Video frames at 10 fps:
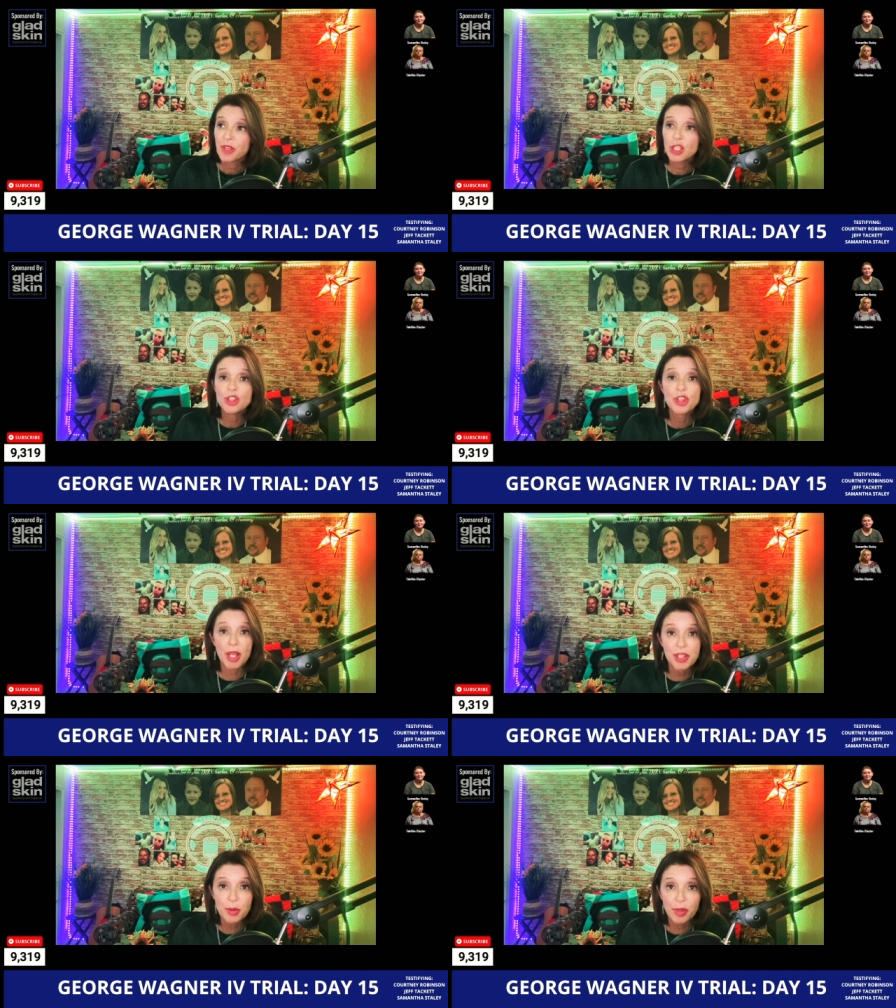
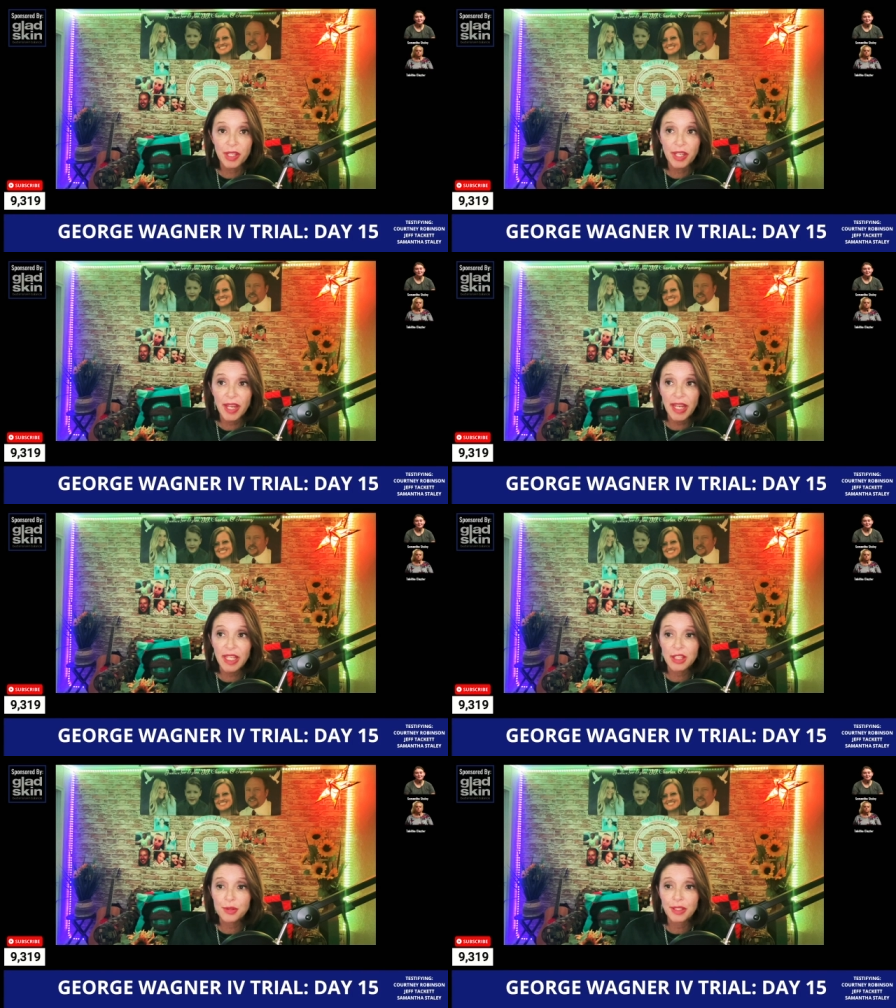genuine
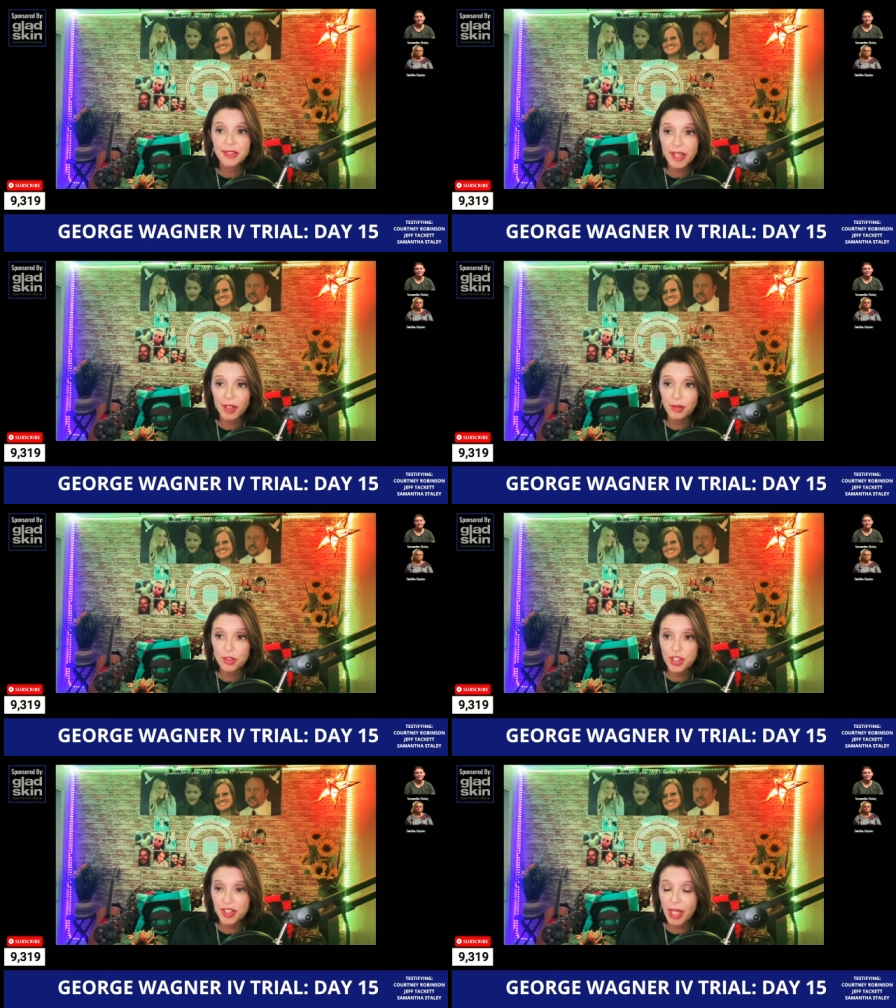and you can tell
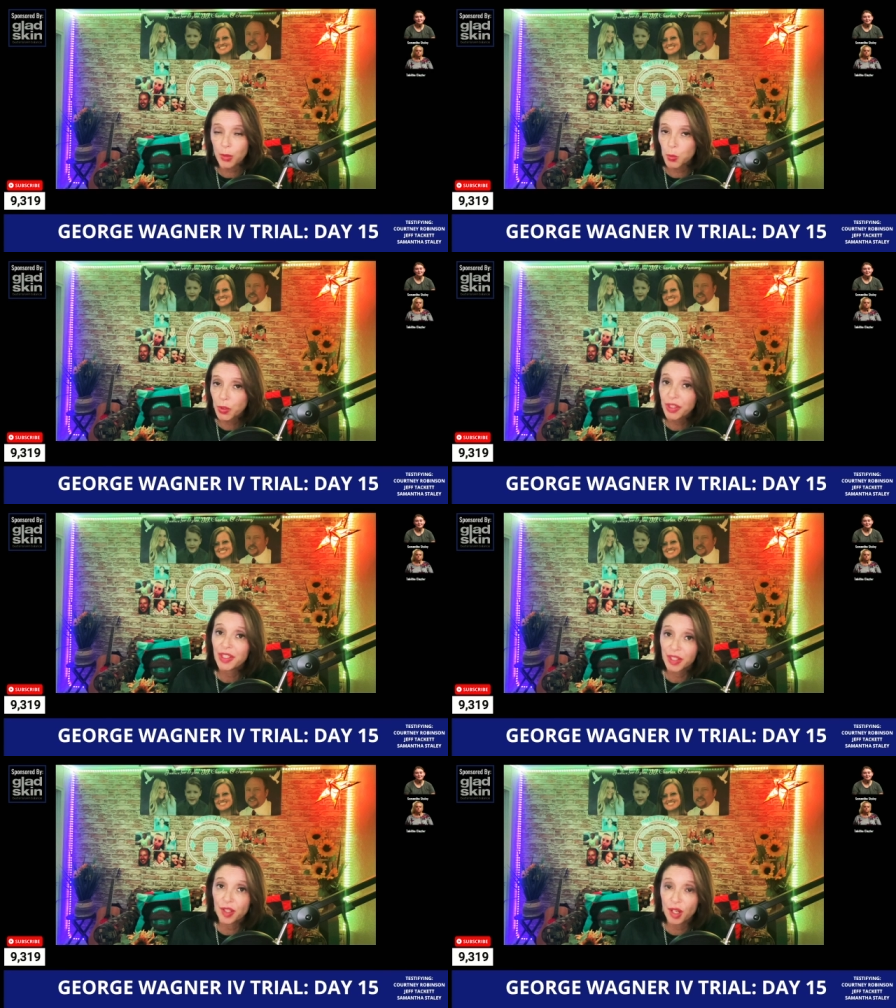she's got a really
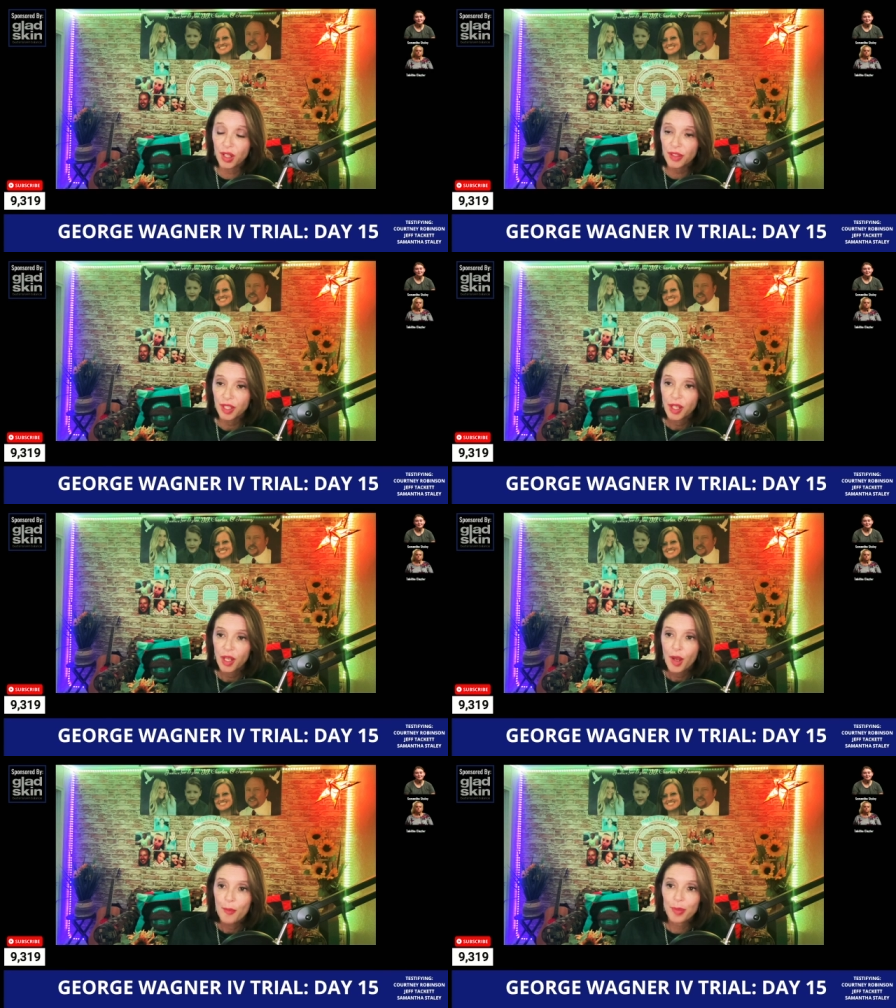good heart.
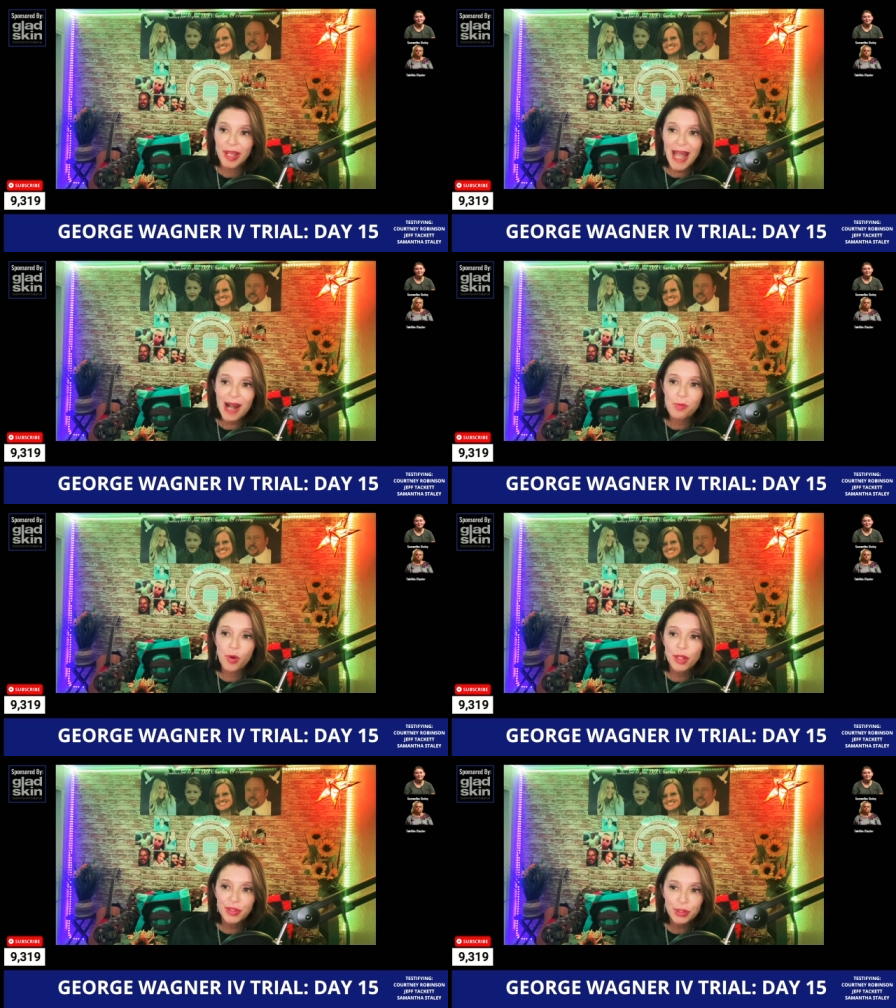But I
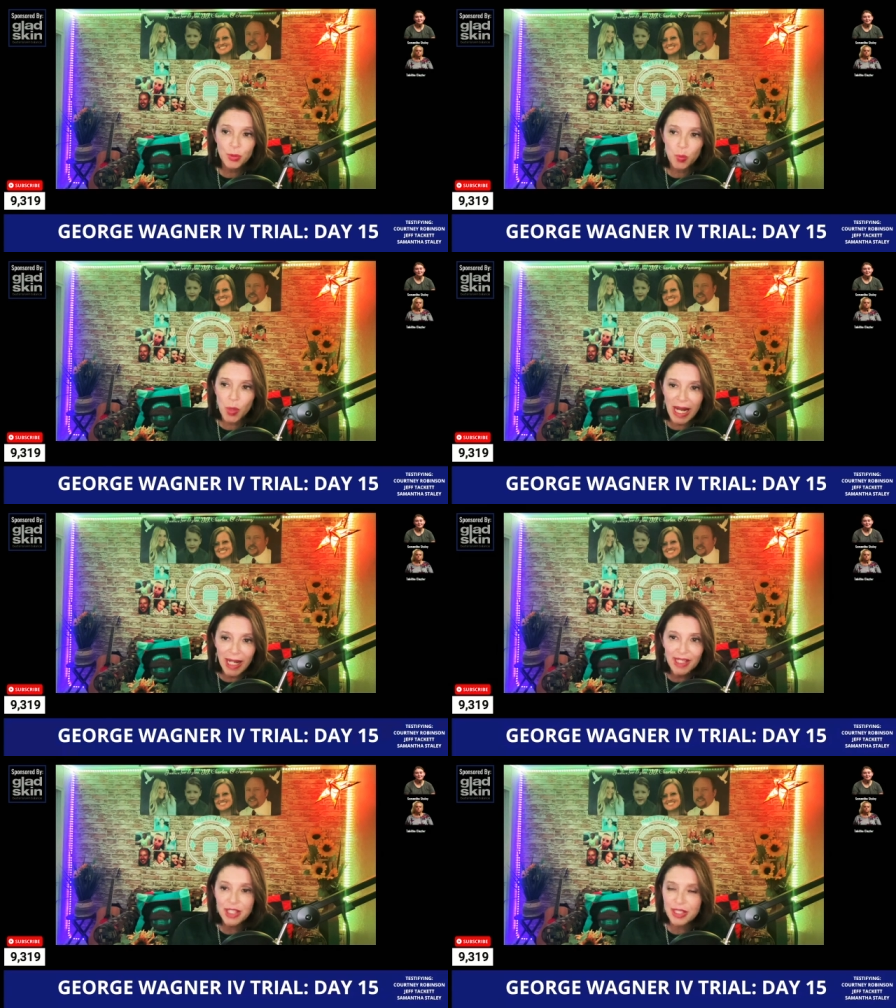wondered
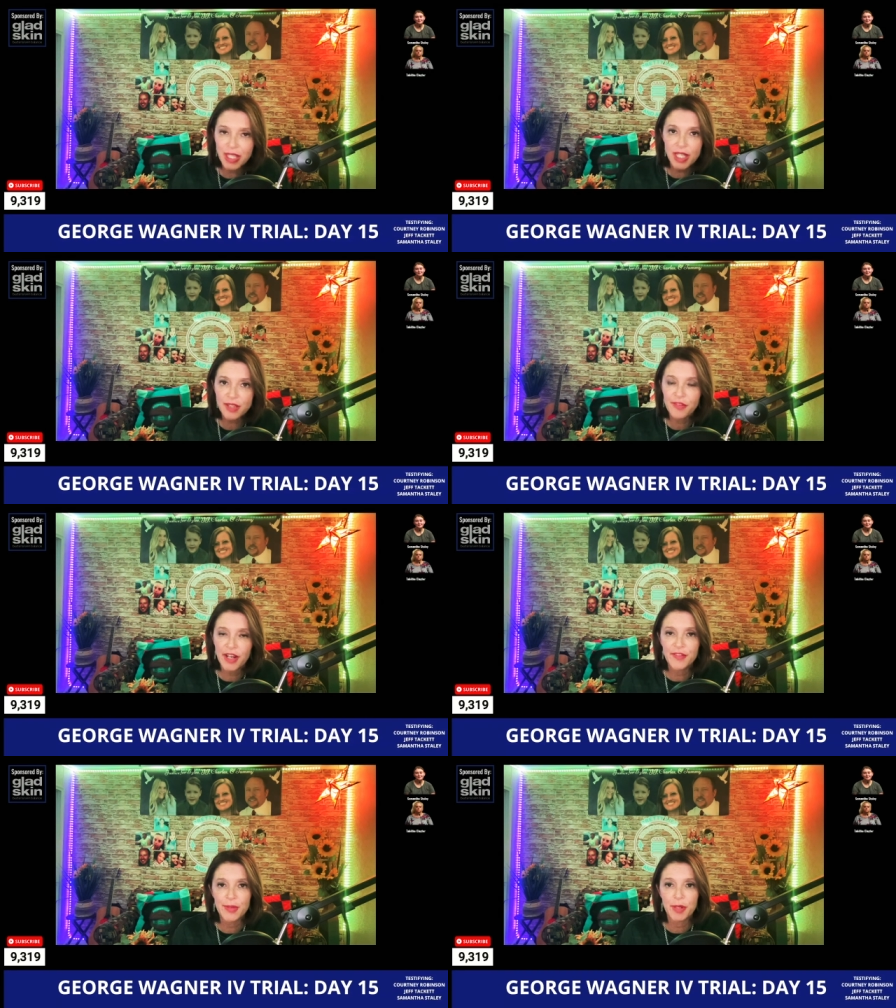why she's testifying for the